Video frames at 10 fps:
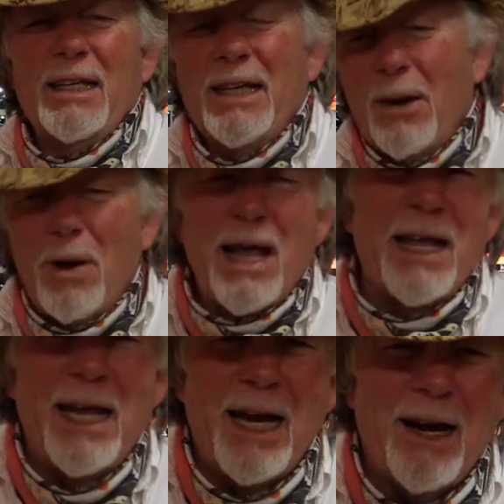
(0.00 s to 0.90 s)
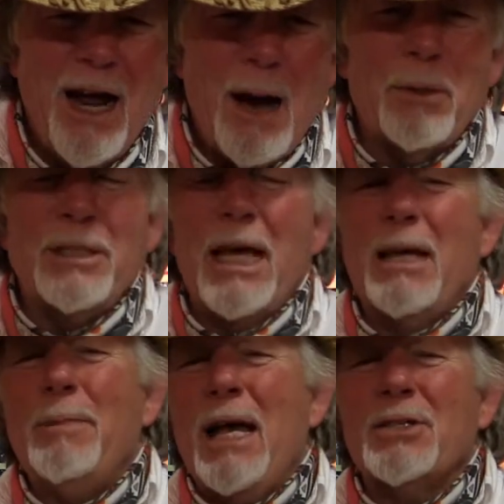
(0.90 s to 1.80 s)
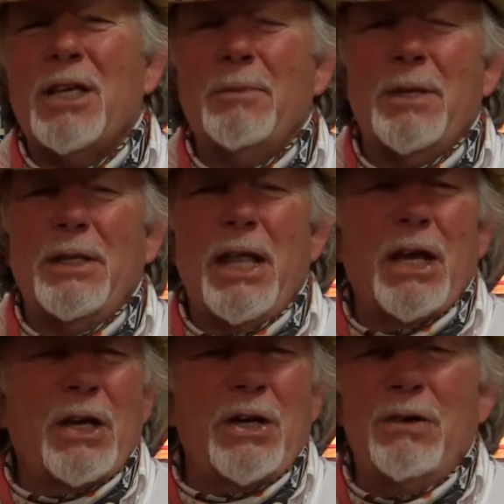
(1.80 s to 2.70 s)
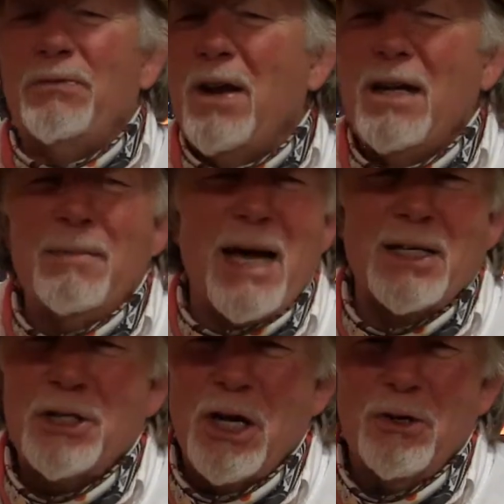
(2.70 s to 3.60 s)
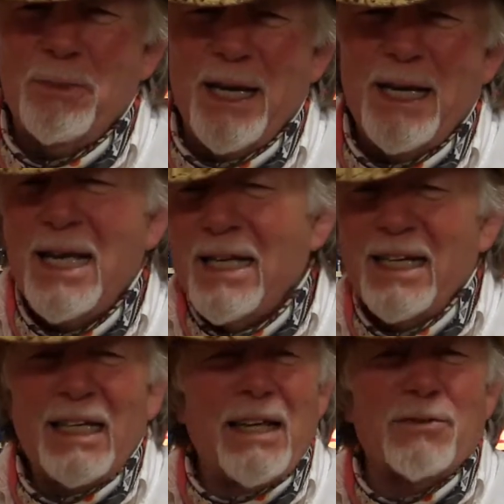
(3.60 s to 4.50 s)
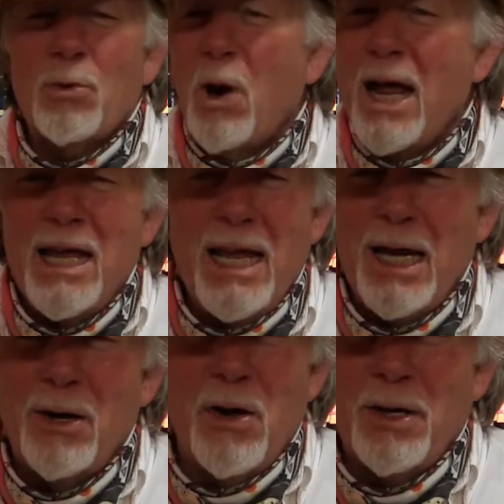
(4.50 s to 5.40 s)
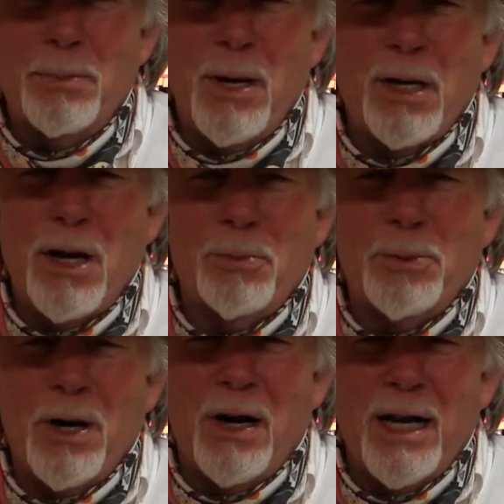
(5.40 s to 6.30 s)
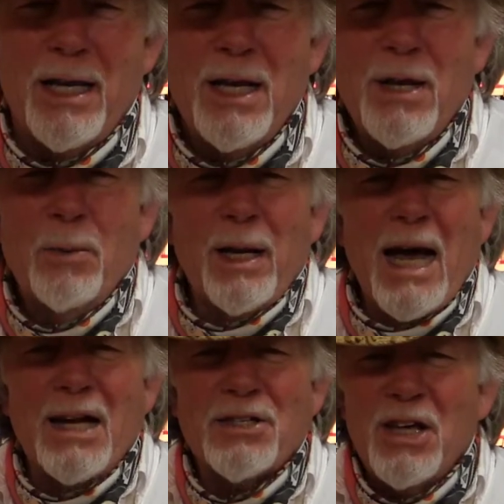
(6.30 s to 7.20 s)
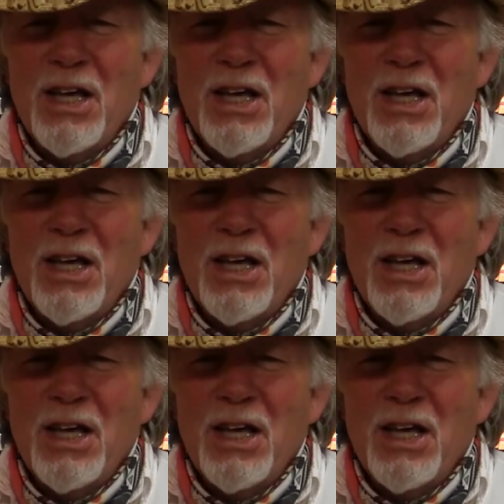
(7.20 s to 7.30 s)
Now right here, I'm going to tell you about something that a good friend of mine showed me that lives right here on the Pungo Prairie. We got us a